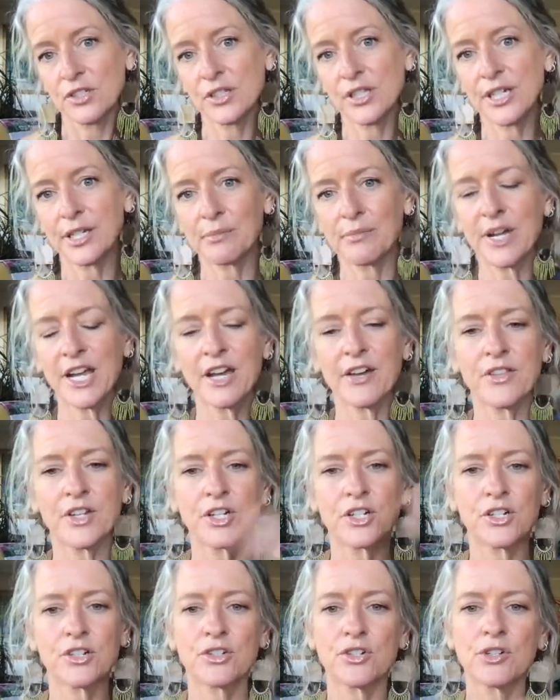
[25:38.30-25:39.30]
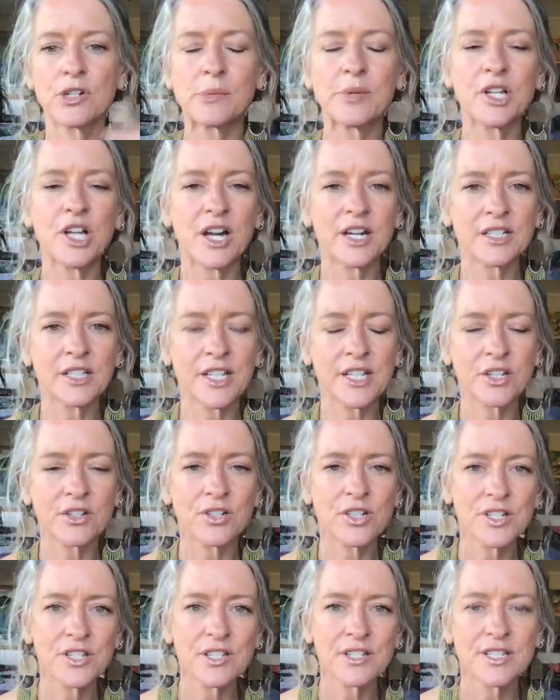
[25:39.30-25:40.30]
like my other normal online
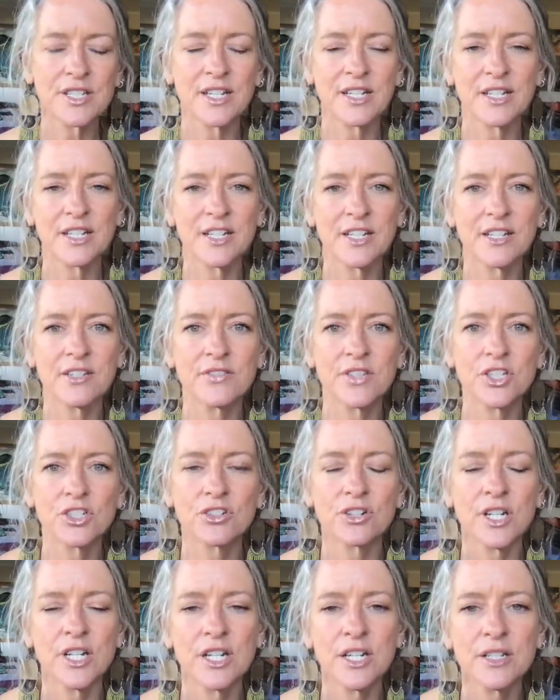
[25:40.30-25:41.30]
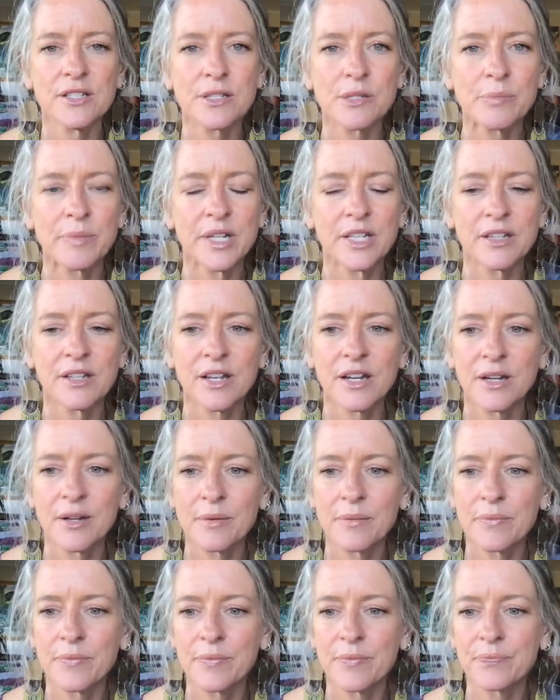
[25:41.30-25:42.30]
courses, not any of the trainings, but
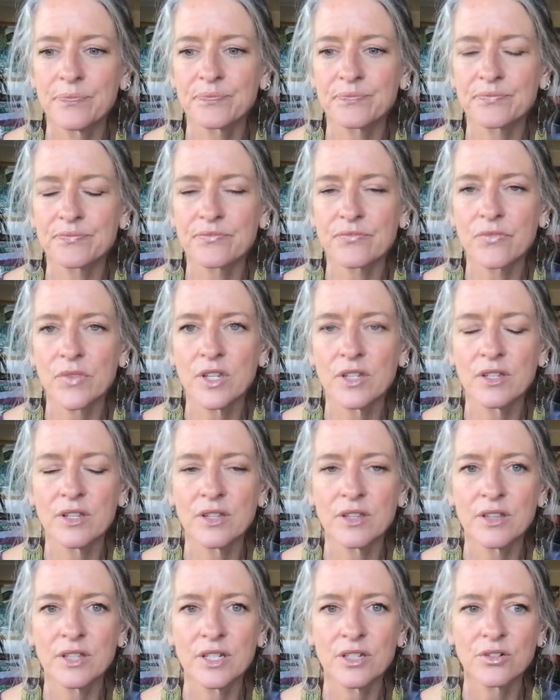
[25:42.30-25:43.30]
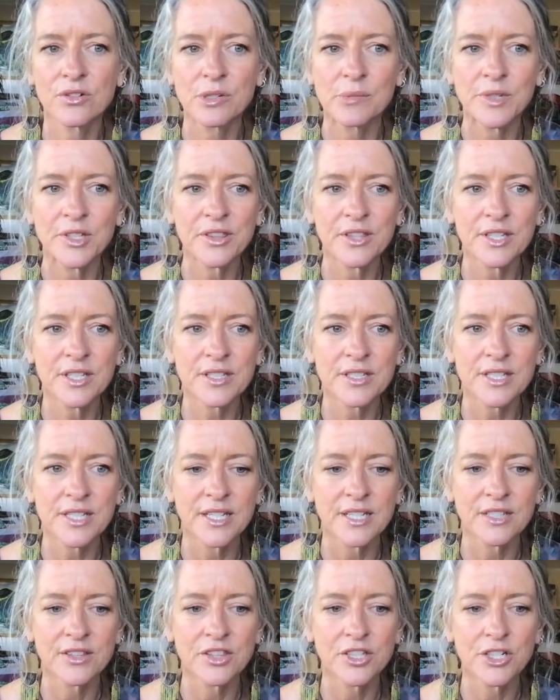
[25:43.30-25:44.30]
um, the normal things, they
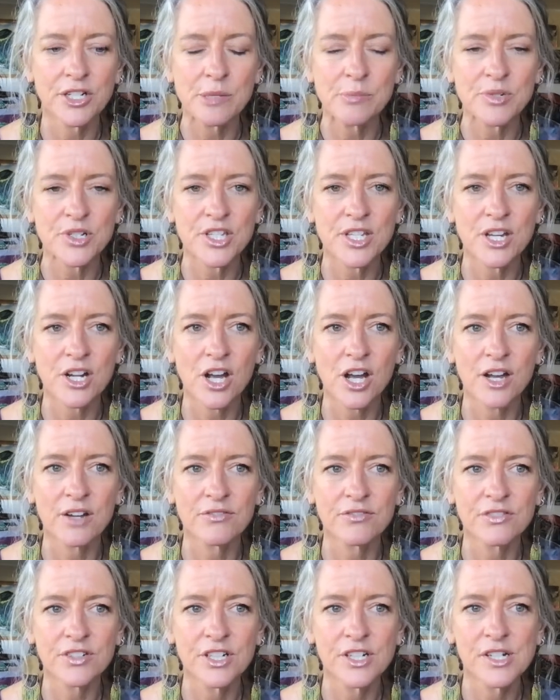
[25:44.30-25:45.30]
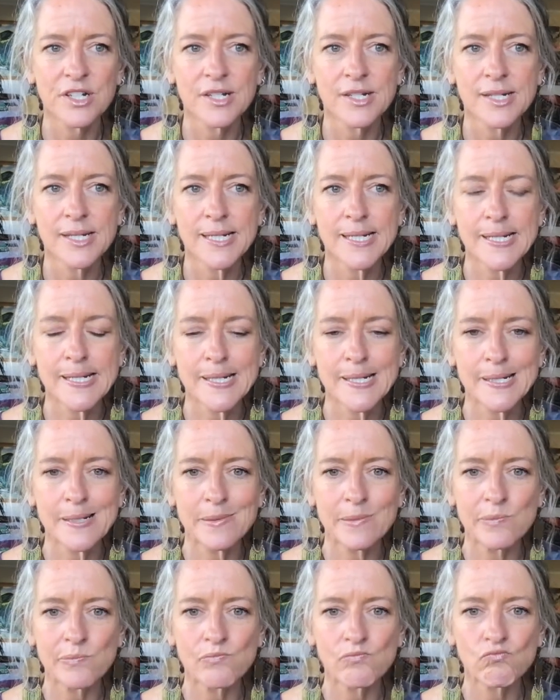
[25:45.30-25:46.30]
get 30% off.
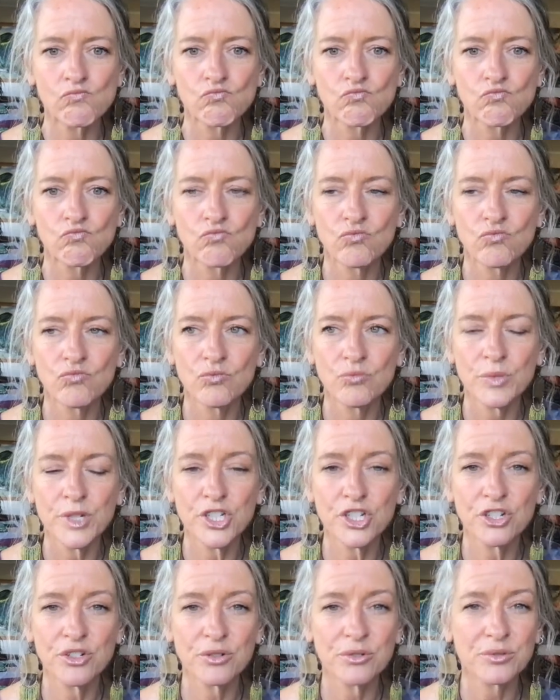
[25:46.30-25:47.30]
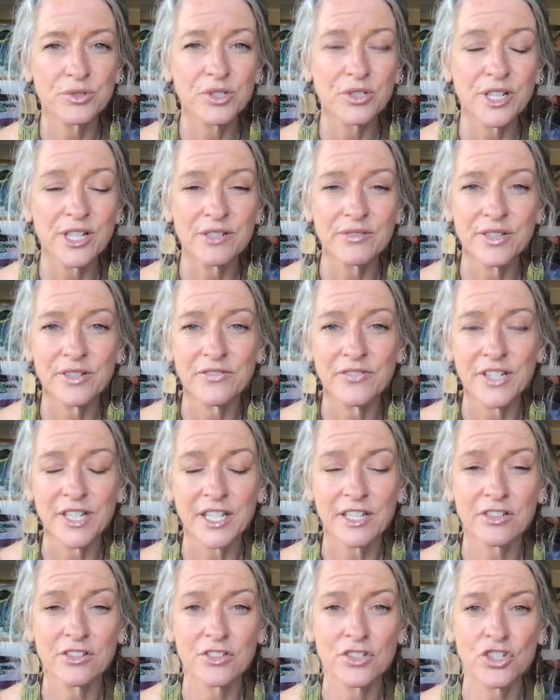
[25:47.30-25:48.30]
Um, we do creatively fit
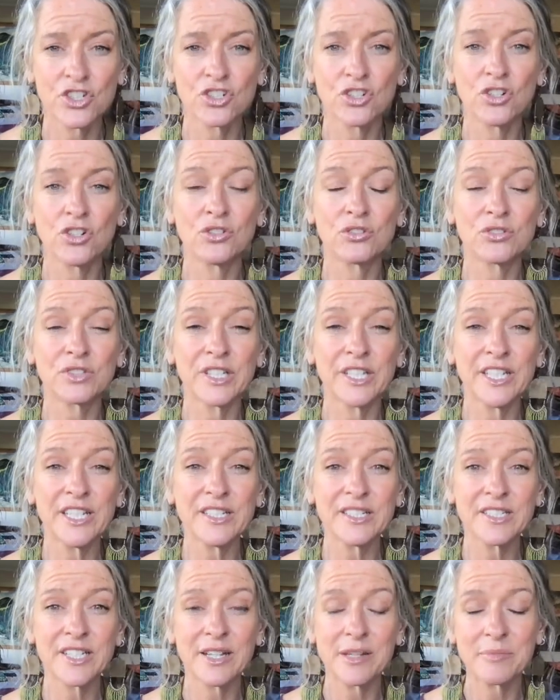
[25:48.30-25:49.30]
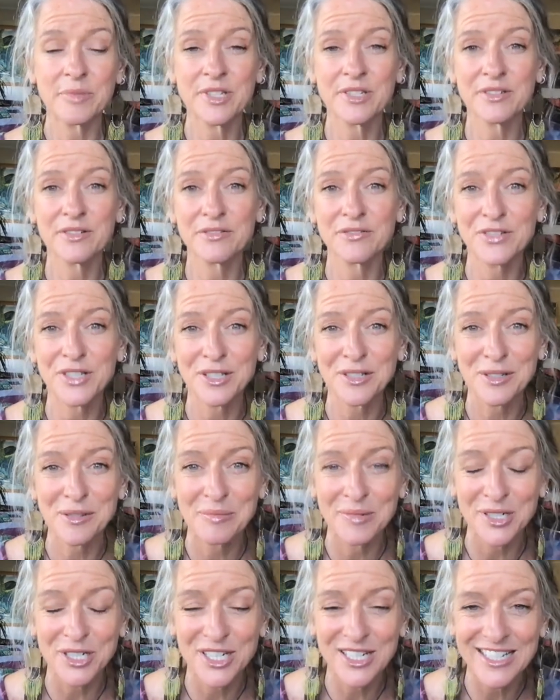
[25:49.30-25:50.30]
coach only types of
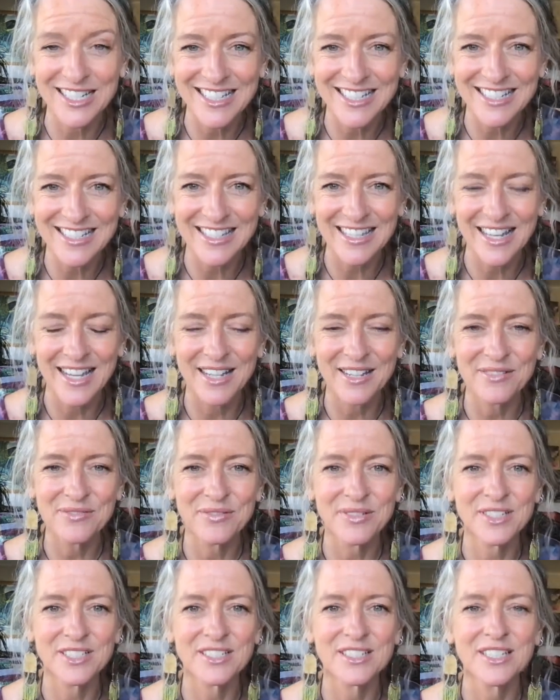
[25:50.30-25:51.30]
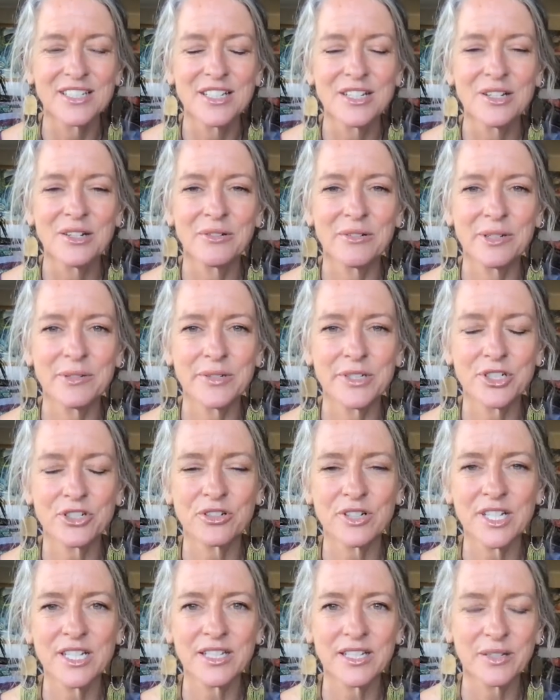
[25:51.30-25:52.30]
experiences live when we
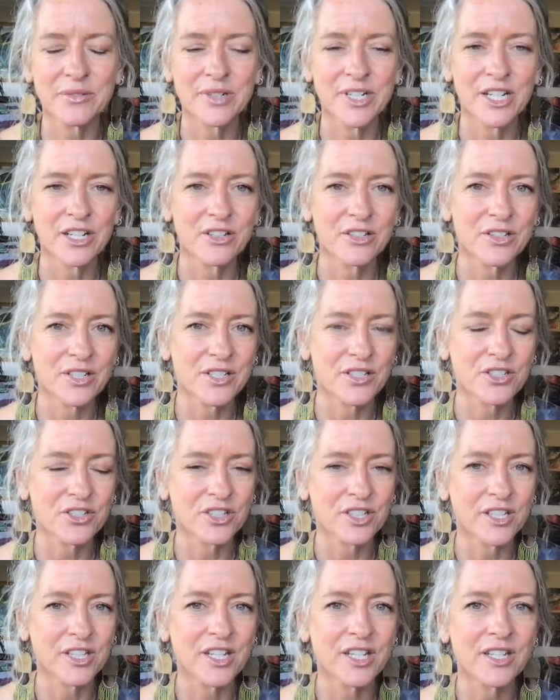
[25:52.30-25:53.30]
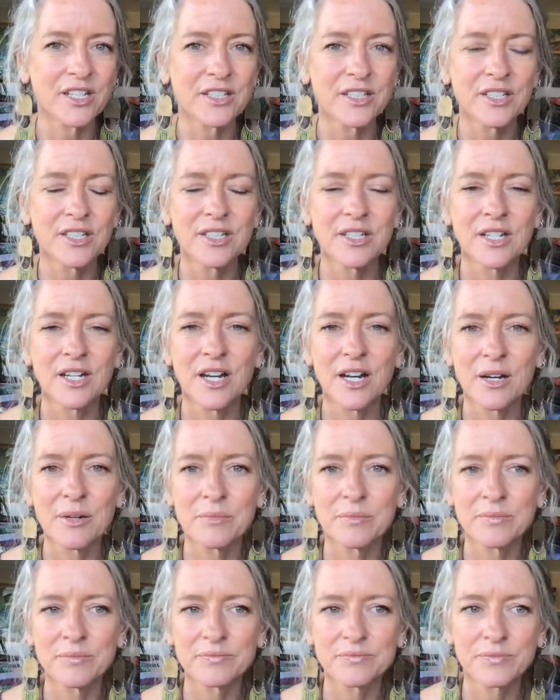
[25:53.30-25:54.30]
retreat. Like when I go to Australia,
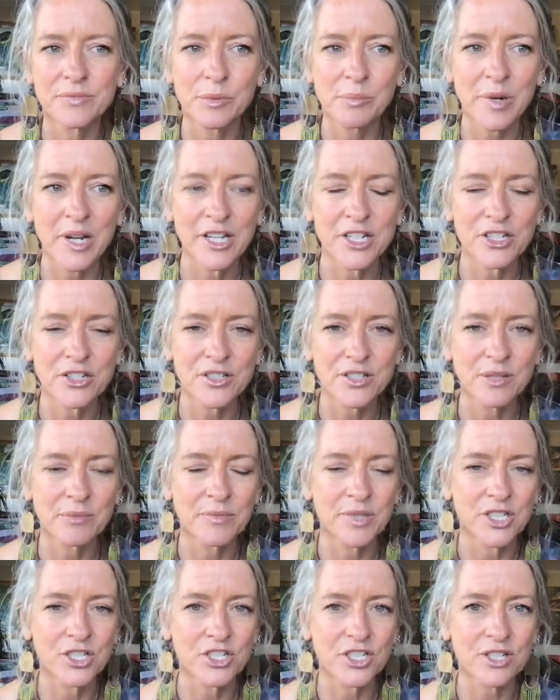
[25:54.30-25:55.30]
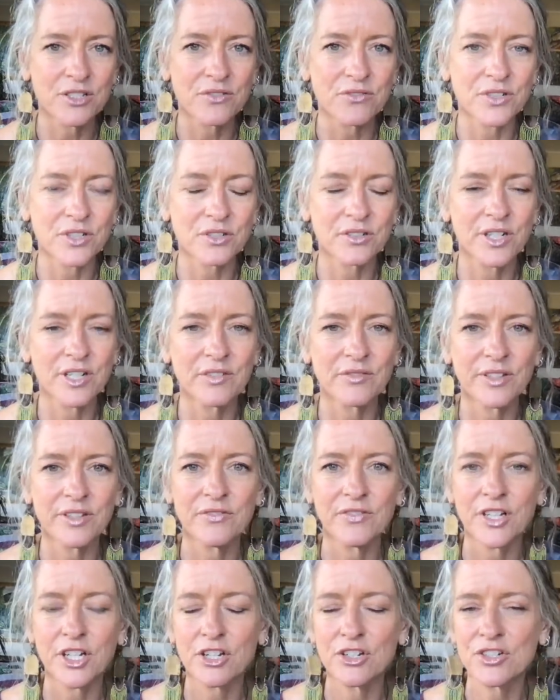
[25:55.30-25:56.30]
um, we'll probably do something just for creatively
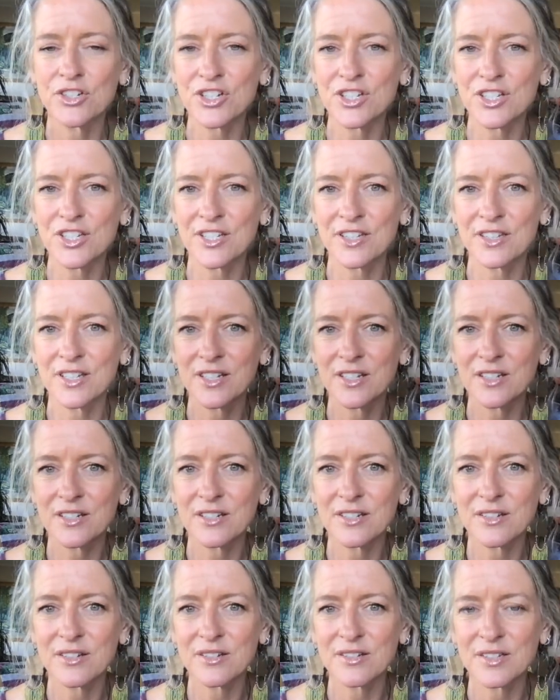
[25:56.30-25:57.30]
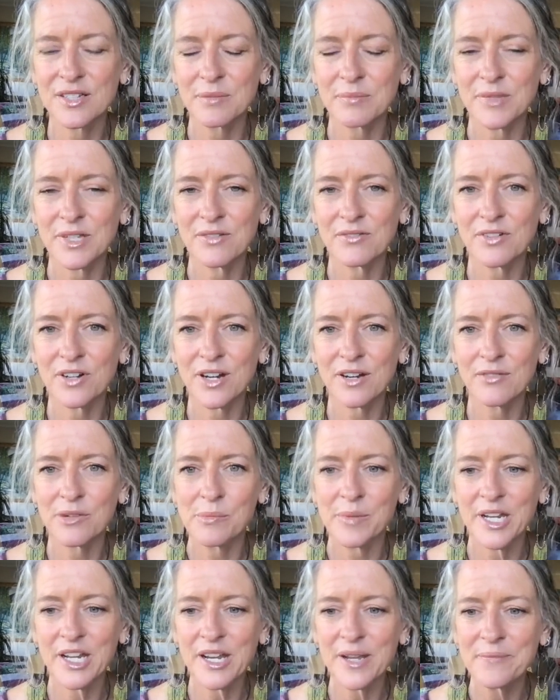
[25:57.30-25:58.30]
fit coaches and then something for
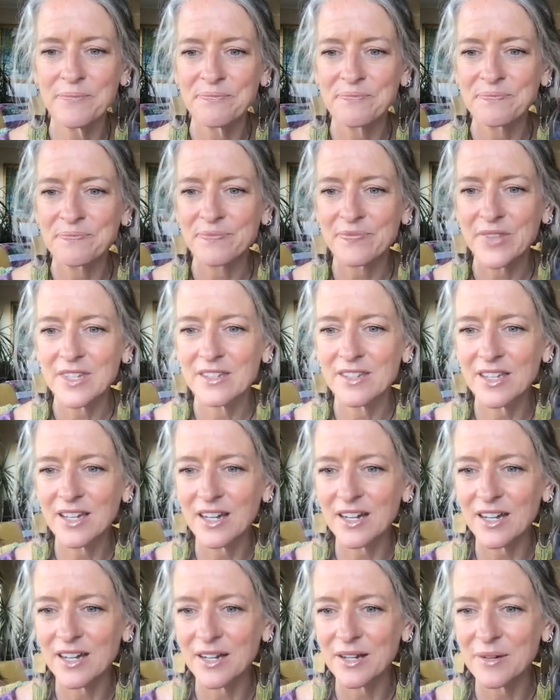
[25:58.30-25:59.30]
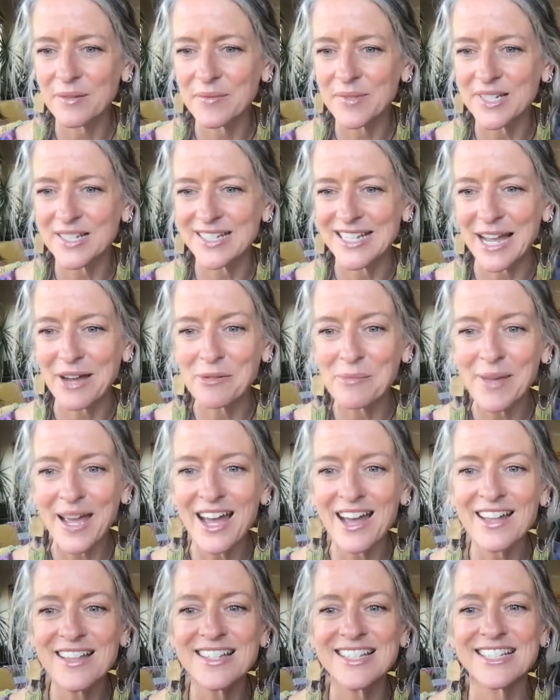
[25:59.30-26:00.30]
everybody. Um, sound
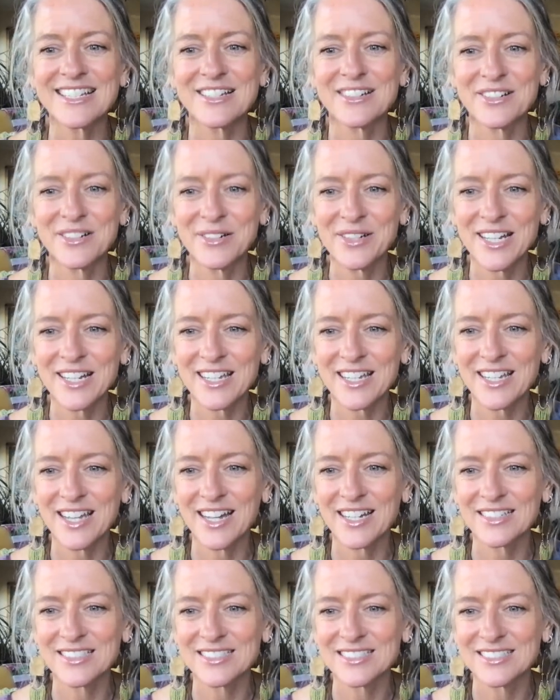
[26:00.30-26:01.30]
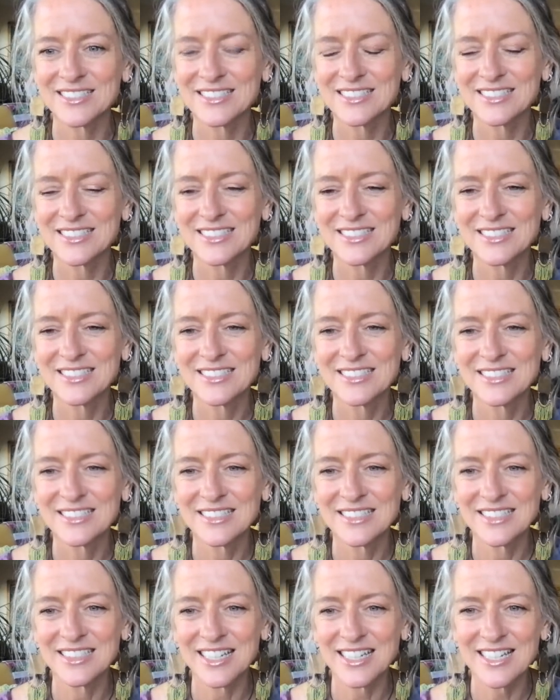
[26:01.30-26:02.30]
baths? Oh, heck yeah.
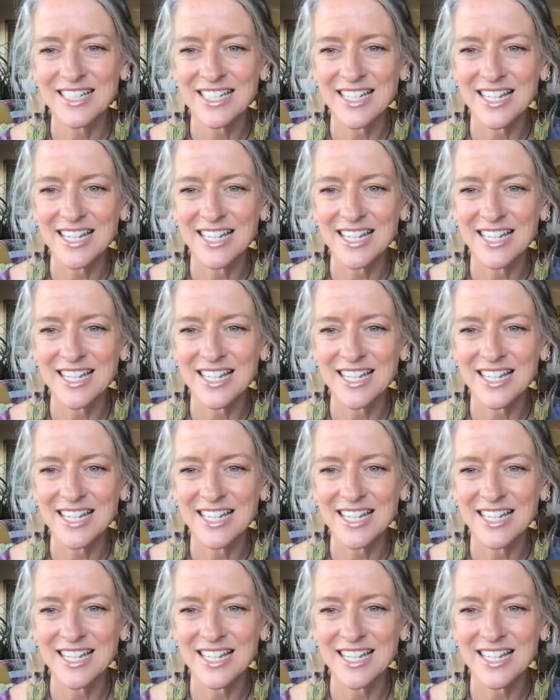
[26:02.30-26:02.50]
Yes,